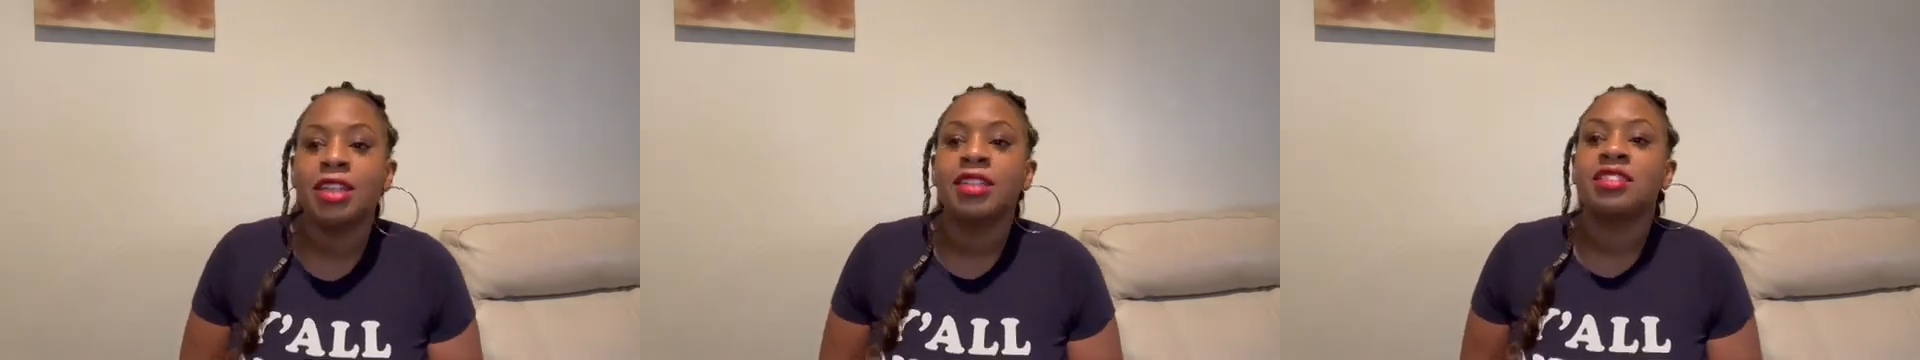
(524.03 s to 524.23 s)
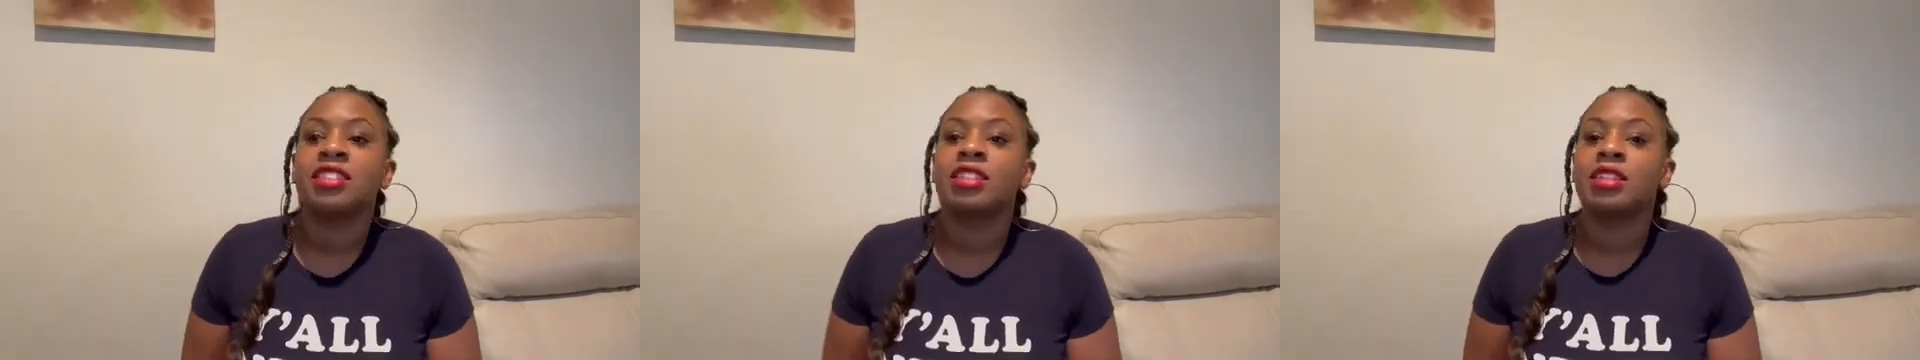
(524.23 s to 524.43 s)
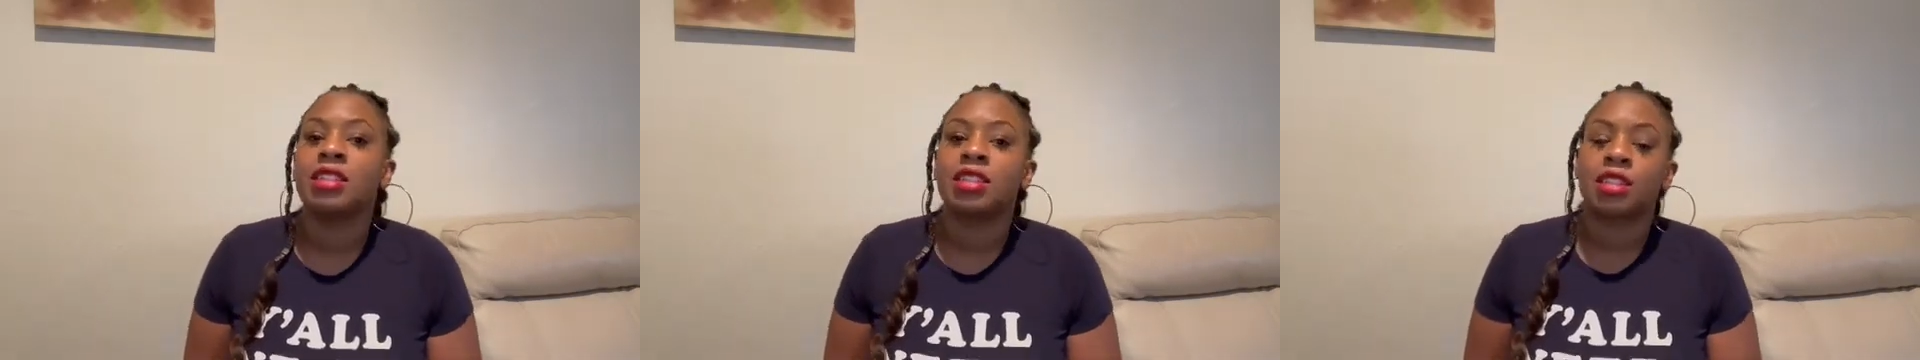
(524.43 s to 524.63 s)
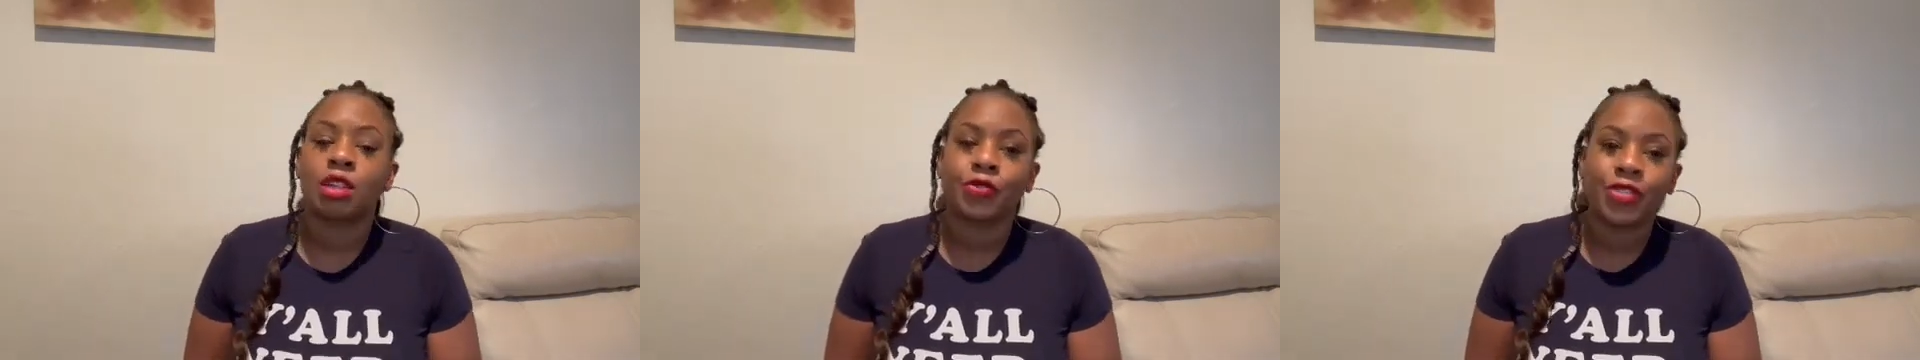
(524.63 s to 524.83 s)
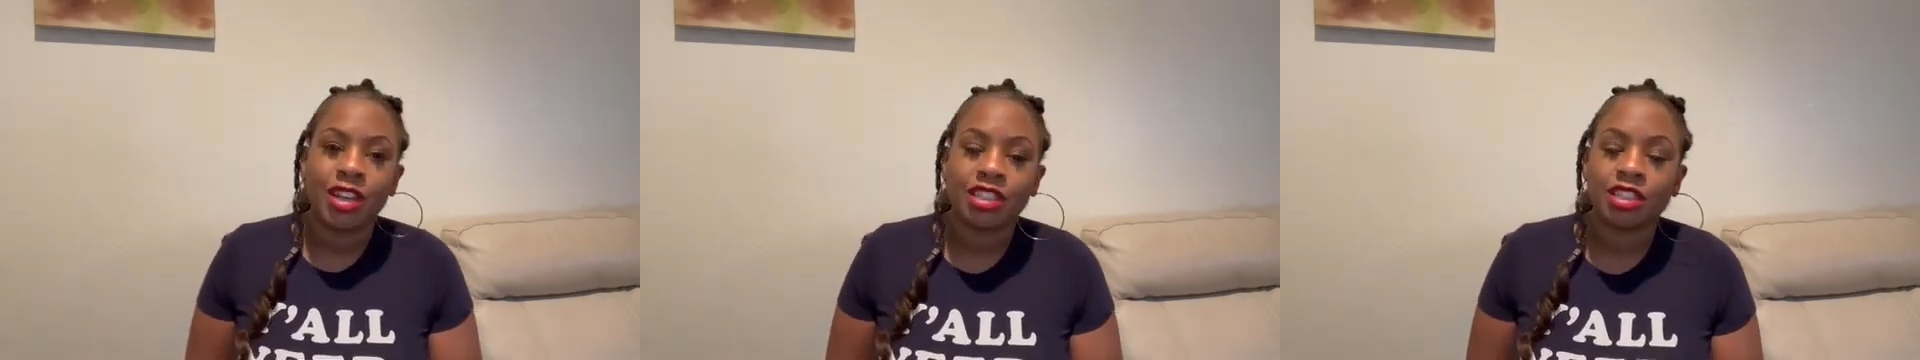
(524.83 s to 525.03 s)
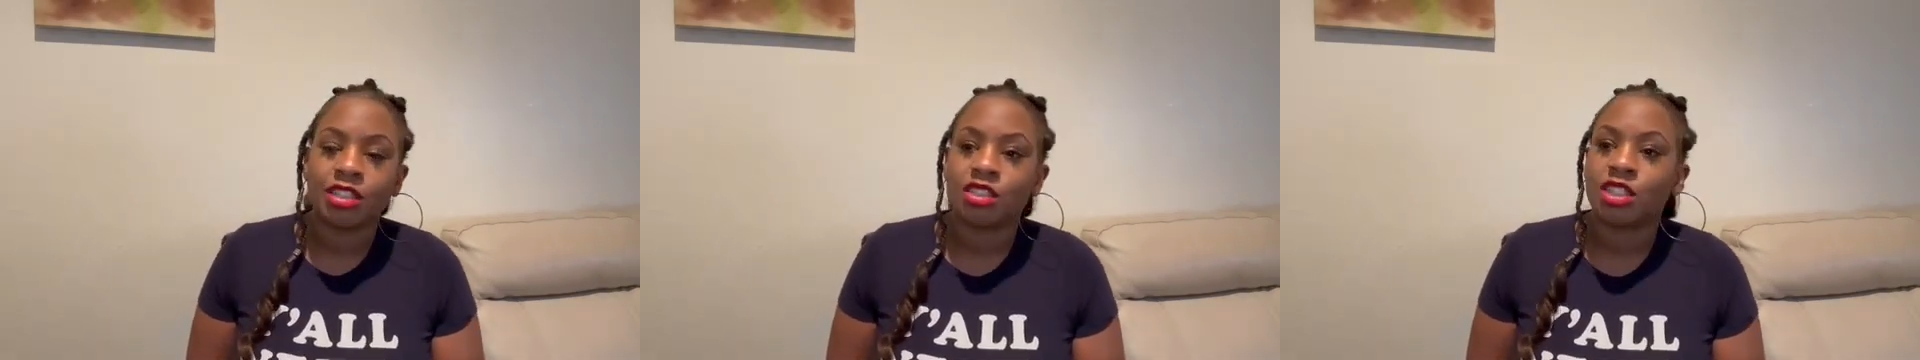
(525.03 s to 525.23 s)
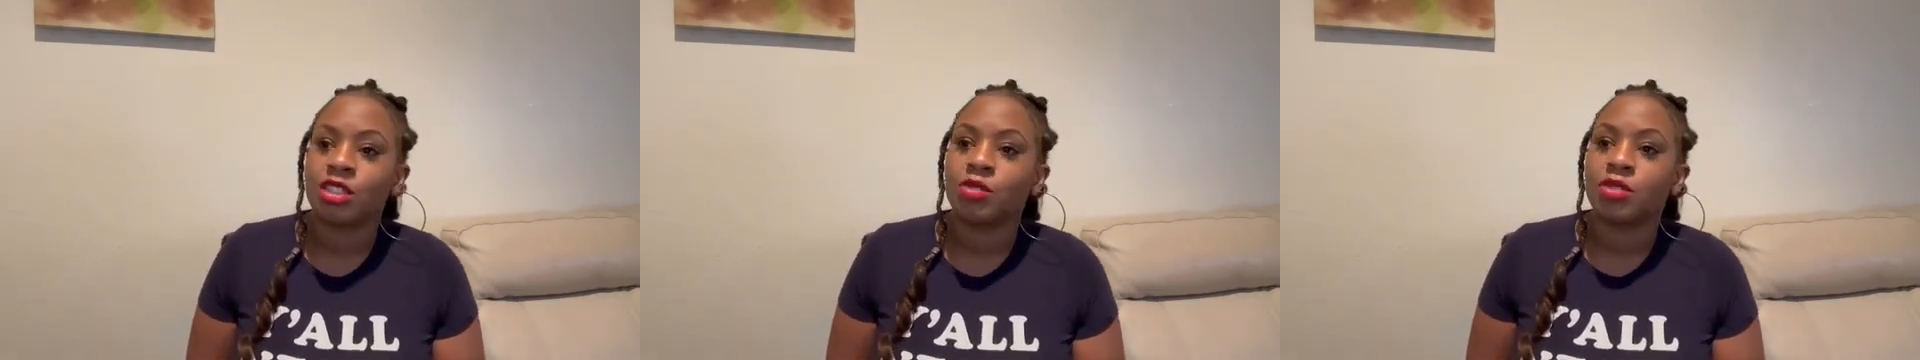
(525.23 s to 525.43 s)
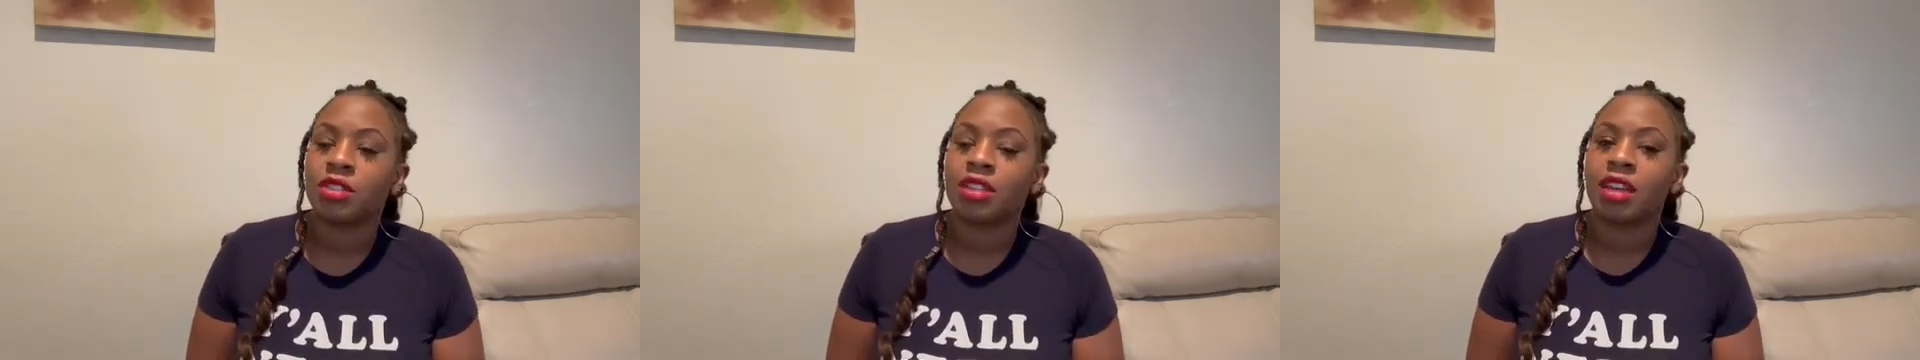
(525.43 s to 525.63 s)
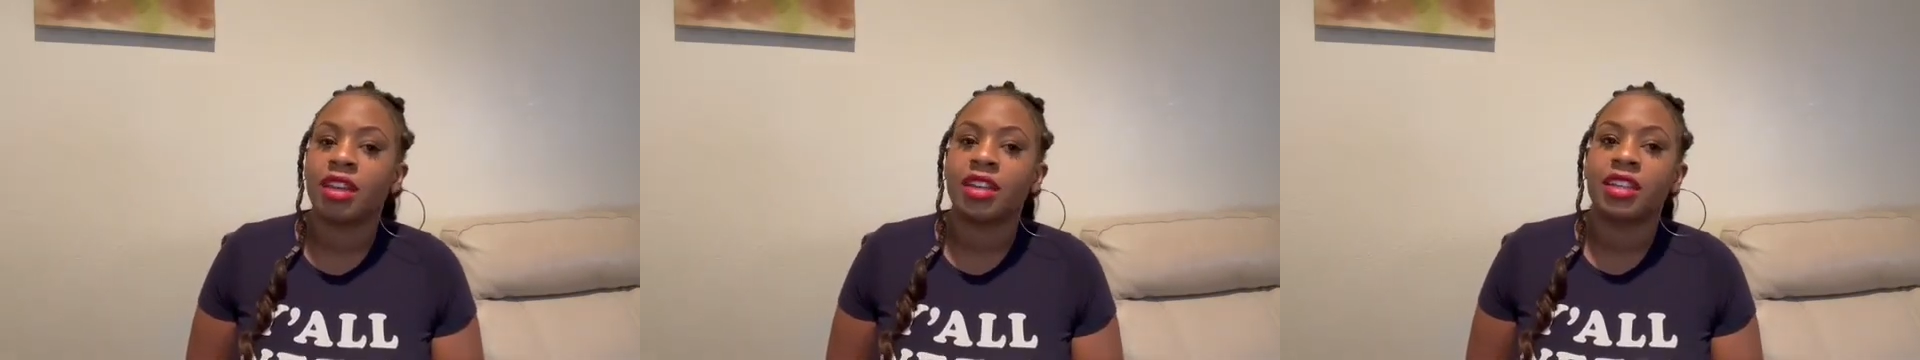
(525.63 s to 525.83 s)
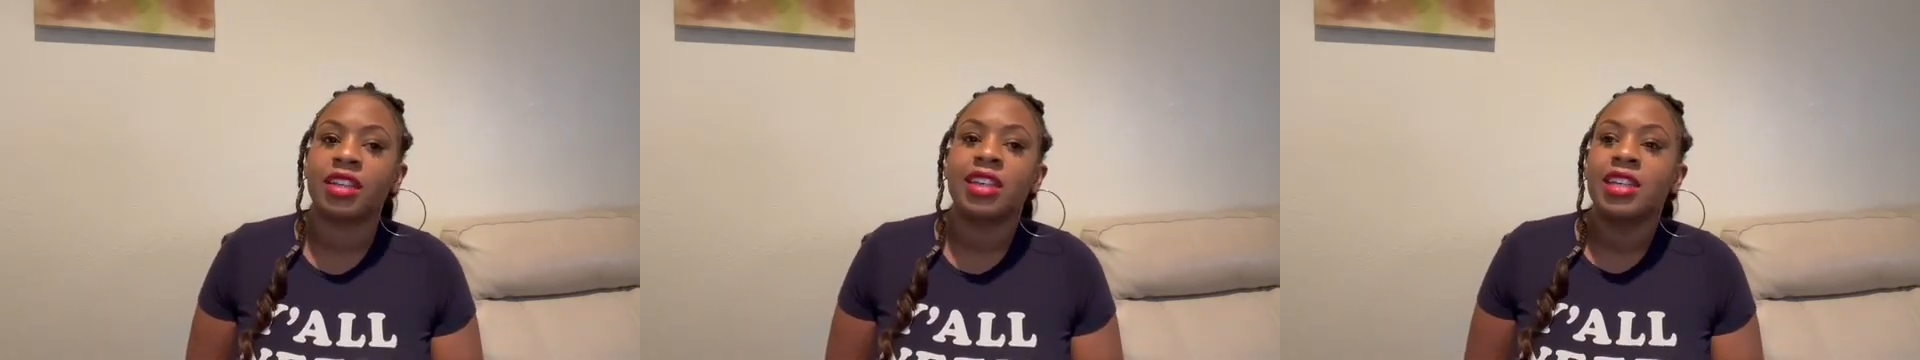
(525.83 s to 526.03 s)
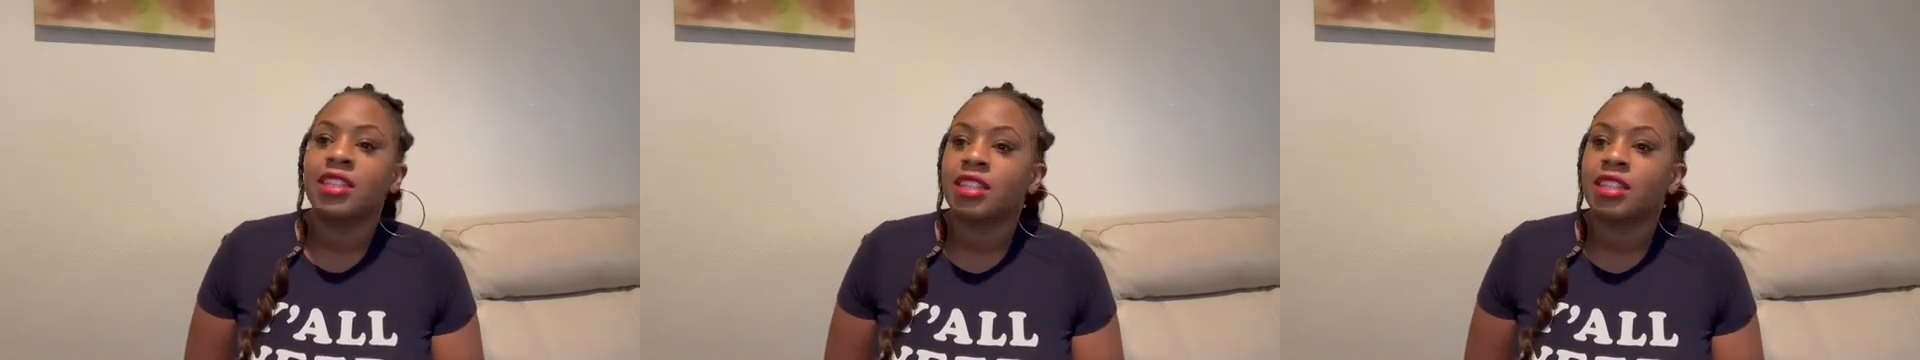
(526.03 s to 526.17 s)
So then in the confessional, she was like,